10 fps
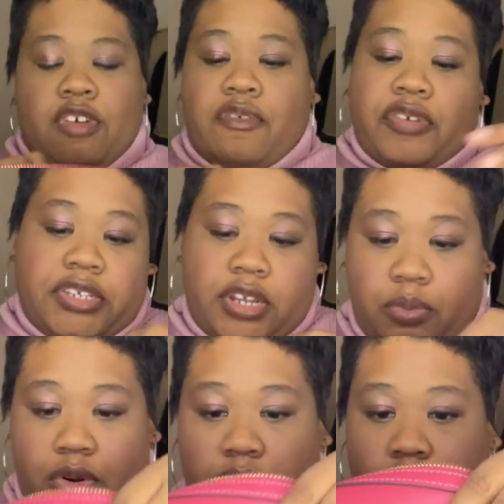reference
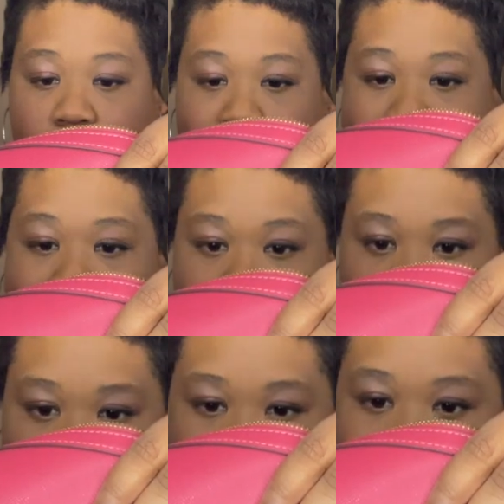number or
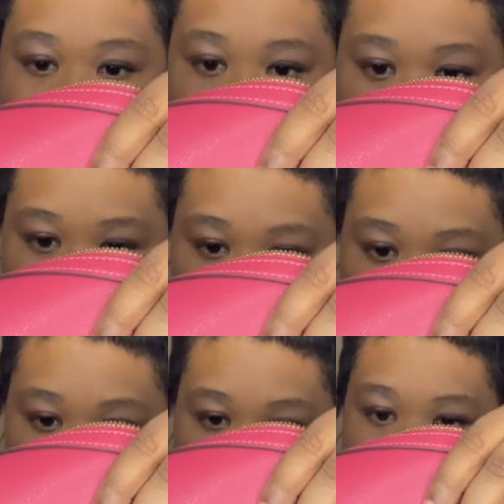bag number
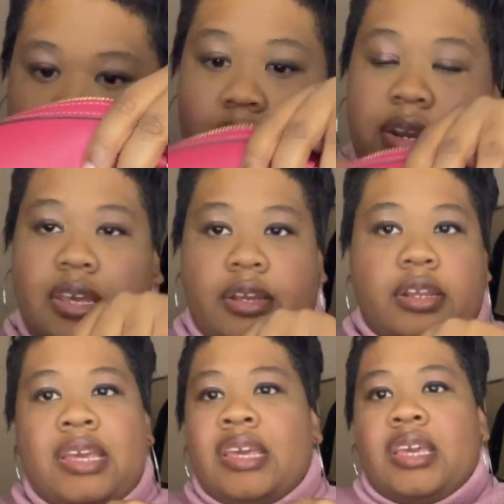will be on there.